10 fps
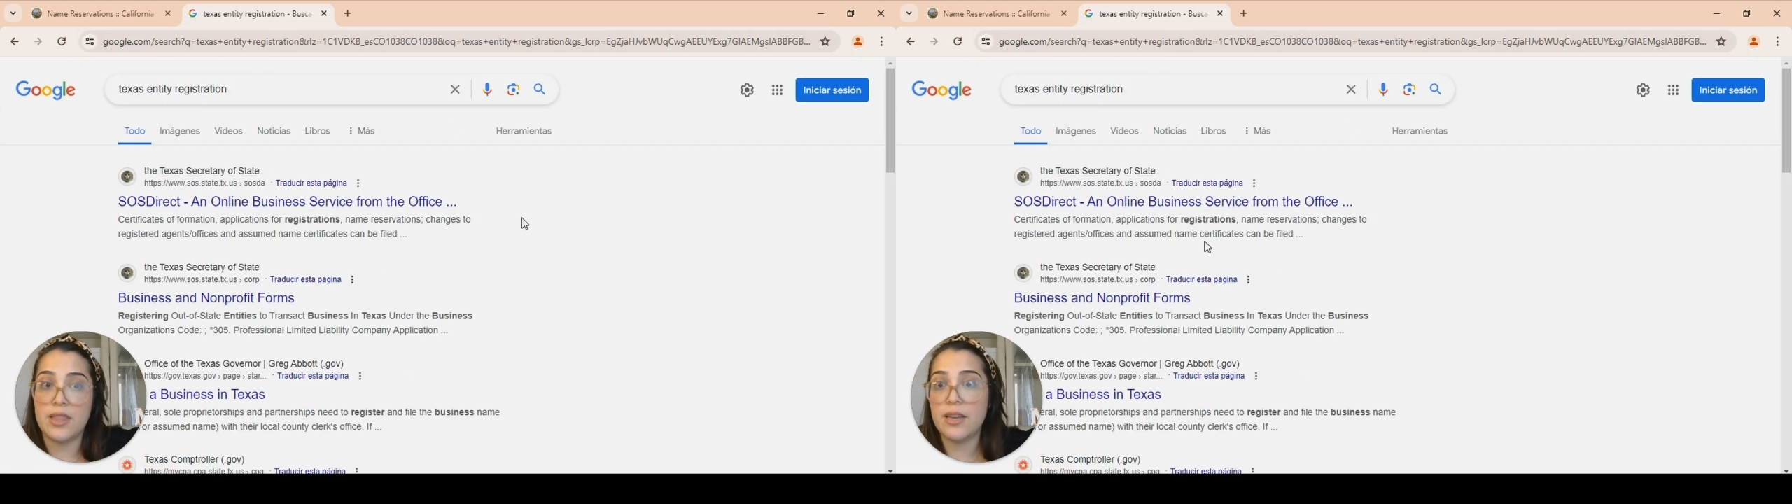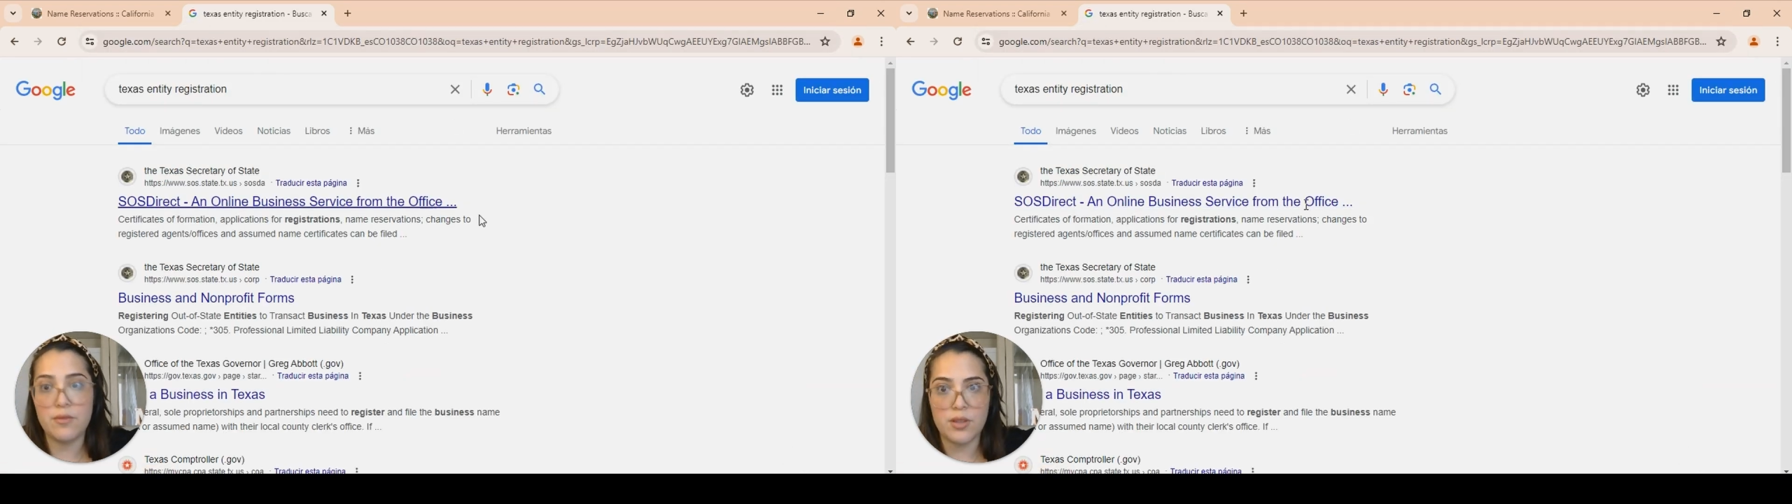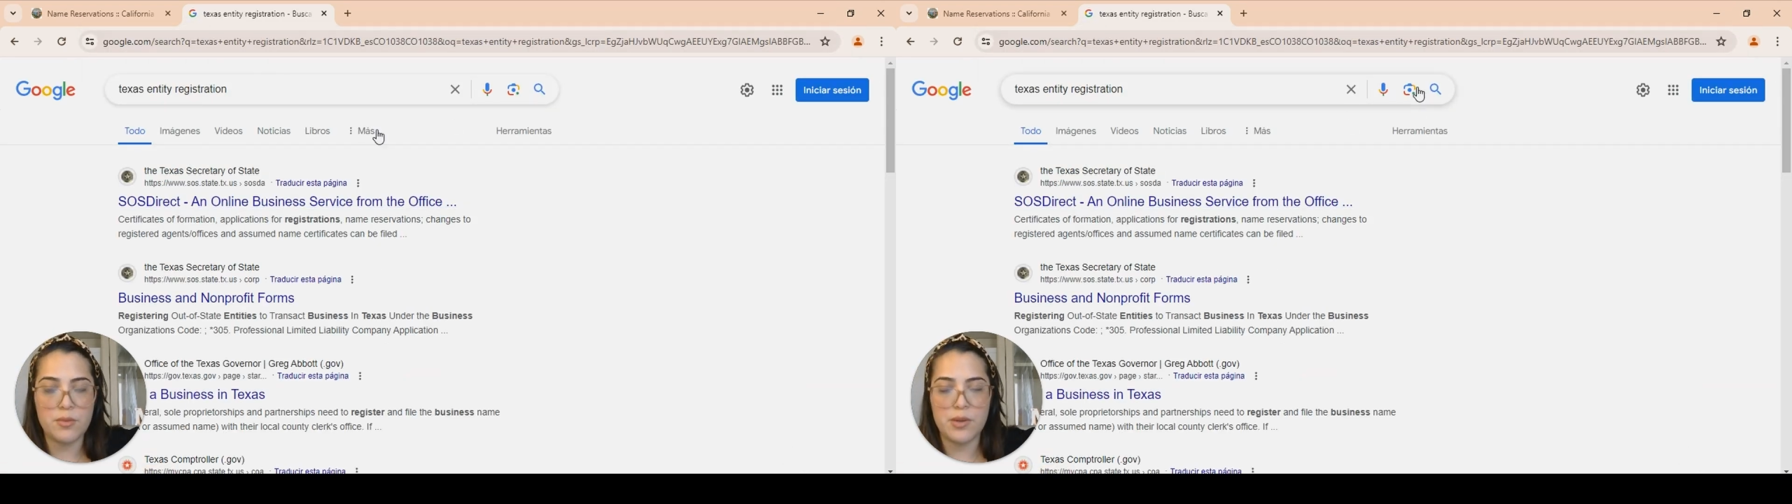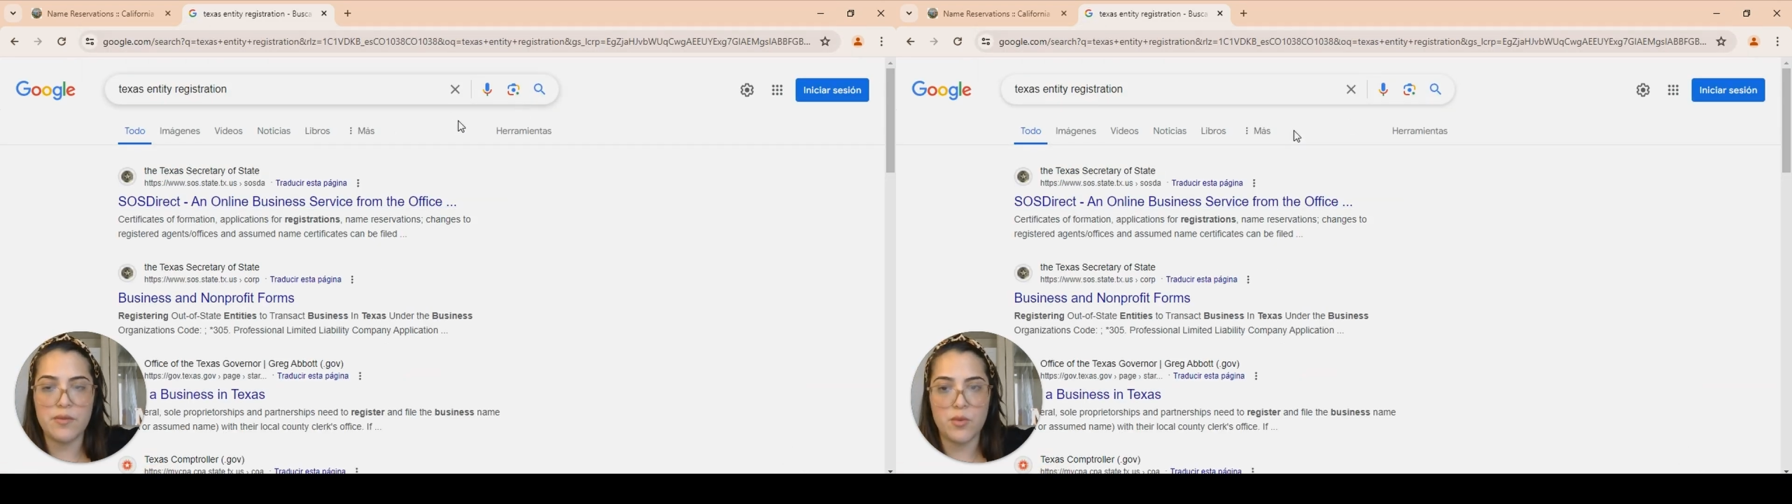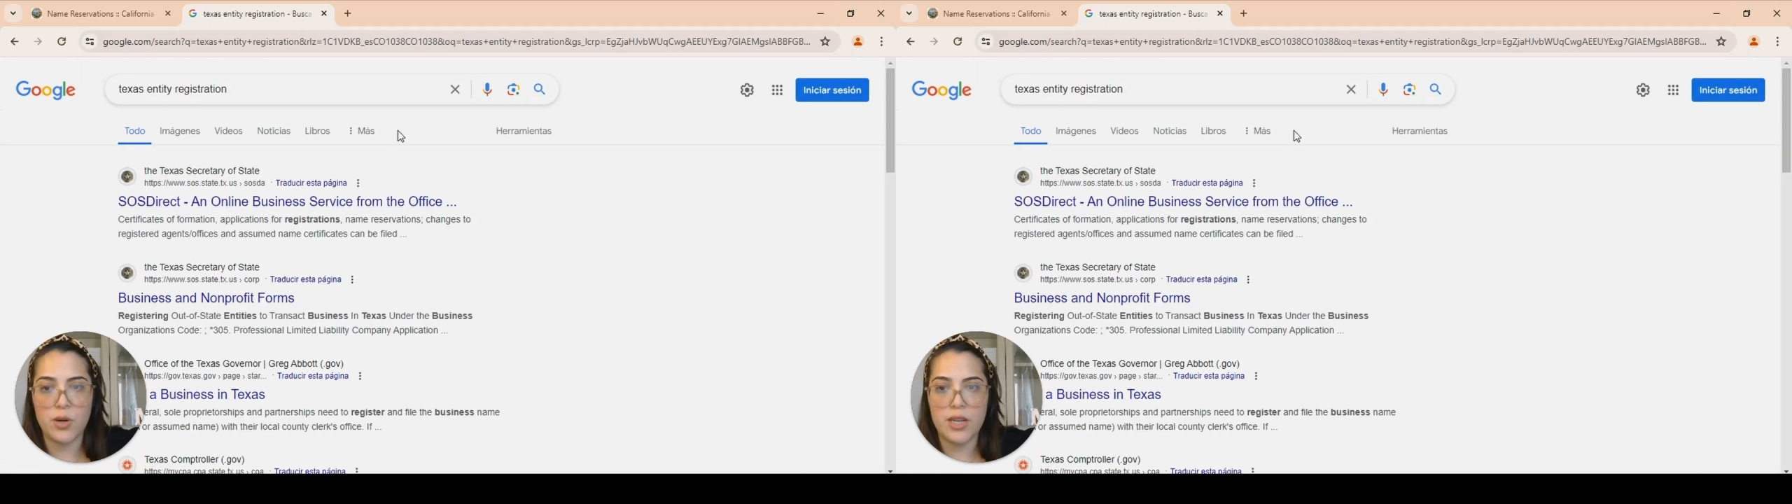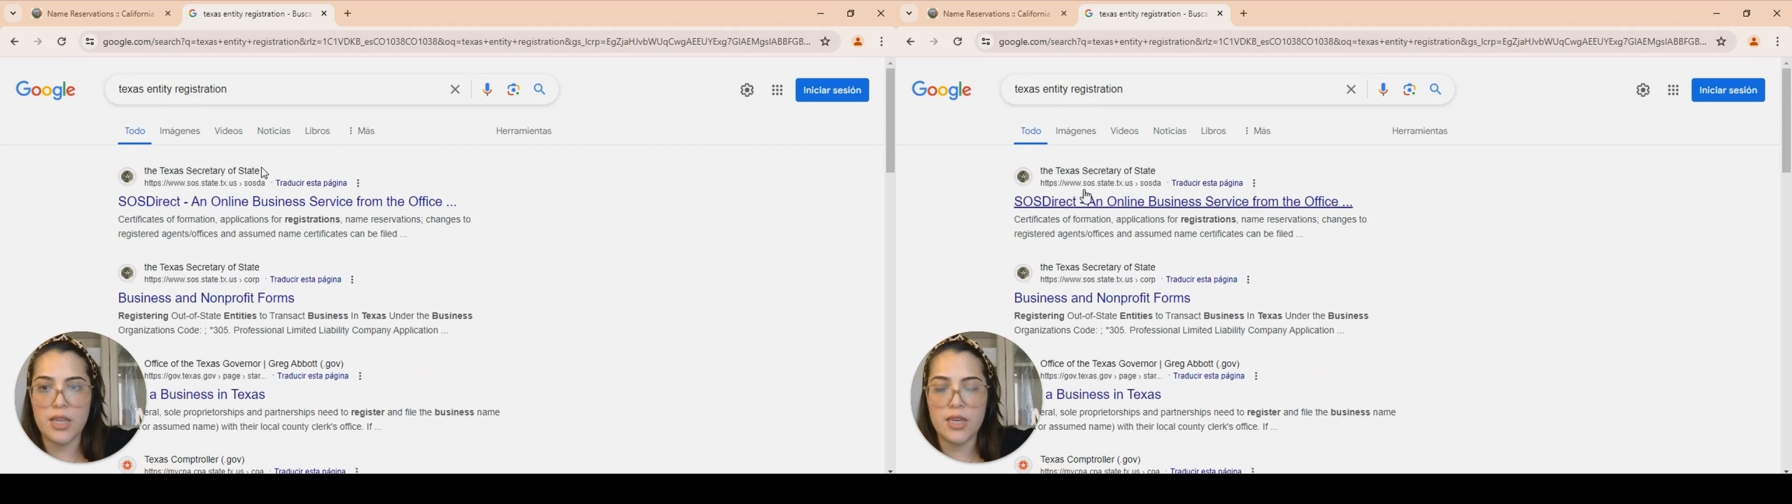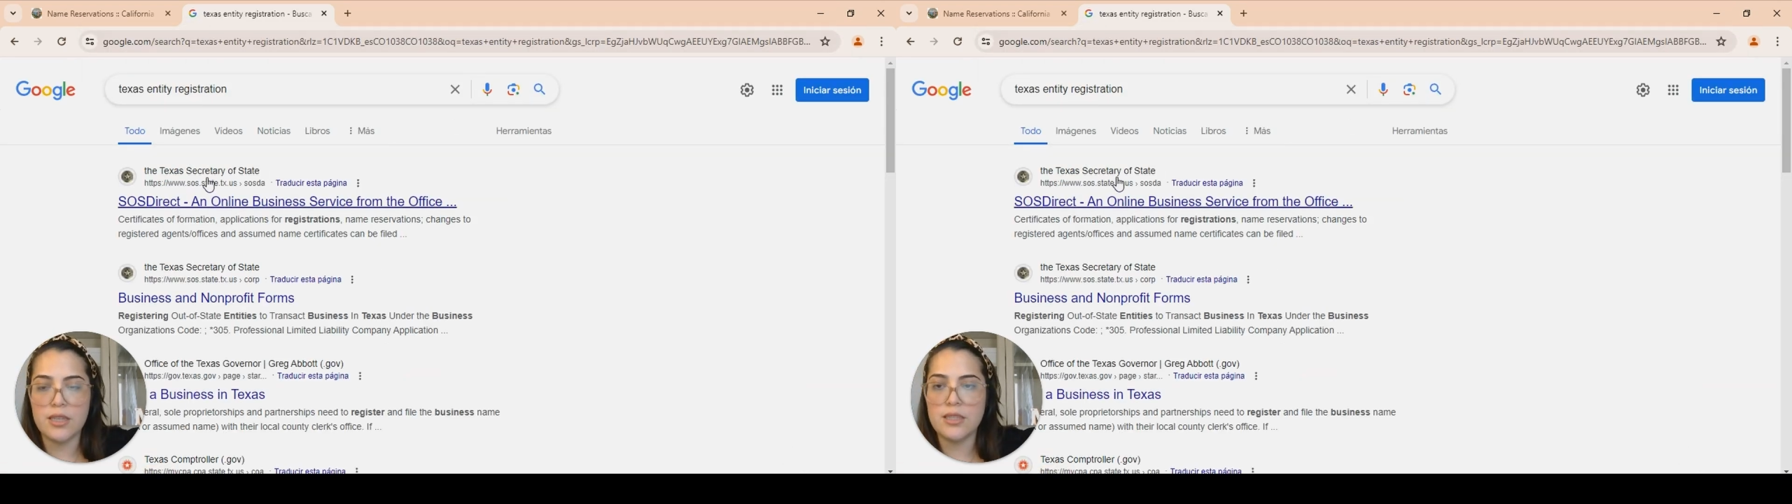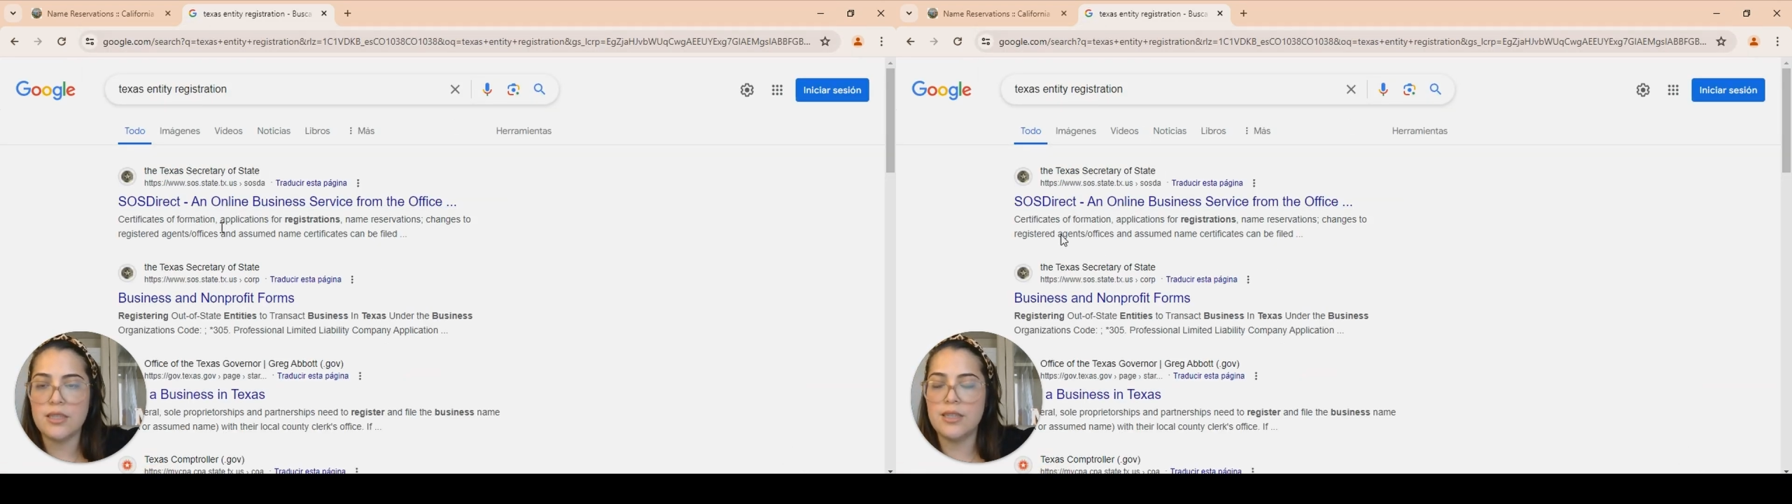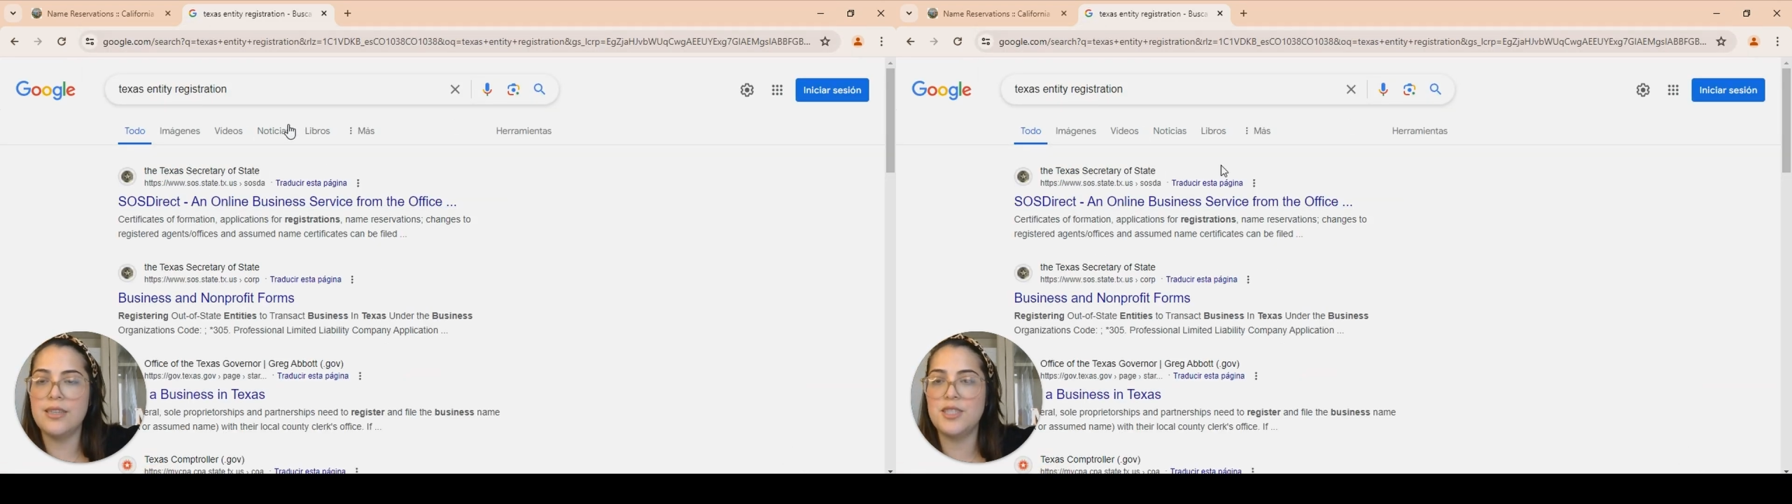Thankfully, we avoid the